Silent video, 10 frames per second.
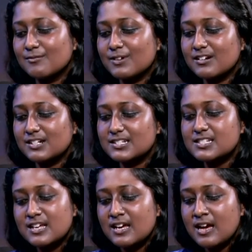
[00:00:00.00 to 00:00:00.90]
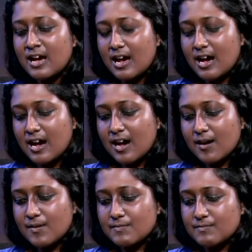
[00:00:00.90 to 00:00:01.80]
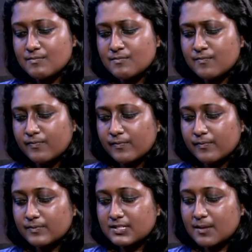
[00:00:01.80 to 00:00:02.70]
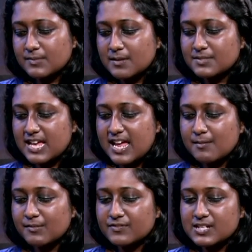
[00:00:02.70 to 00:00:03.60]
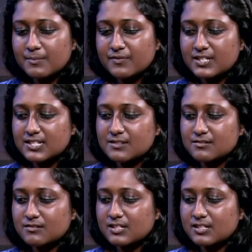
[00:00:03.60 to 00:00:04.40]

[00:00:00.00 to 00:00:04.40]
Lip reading: Whereas sometimes the aim of some of these